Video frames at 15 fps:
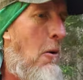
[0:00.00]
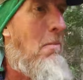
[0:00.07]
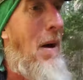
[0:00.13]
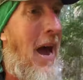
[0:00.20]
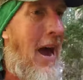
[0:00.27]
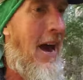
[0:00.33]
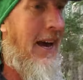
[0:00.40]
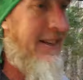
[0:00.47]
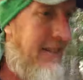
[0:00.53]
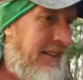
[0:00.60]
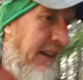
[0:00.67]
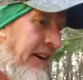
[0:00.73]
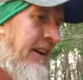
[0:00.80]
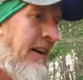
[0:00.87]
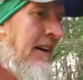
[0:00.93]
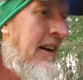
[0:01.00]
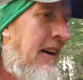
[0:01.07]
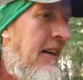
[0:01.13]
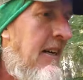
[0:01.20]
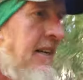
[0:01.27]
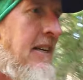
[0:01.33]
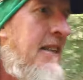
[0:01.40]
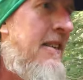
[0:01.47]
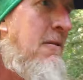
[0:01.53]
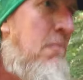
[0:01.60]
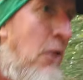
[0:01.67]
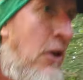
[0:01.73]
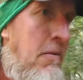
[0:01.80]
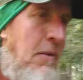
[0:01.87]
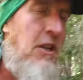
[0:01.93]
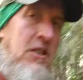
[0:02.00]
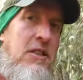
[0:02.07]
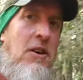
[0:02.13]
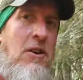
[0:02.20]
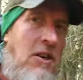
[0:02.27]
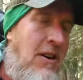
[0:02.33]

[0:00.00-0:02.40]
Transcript: pass, you pretty much know you're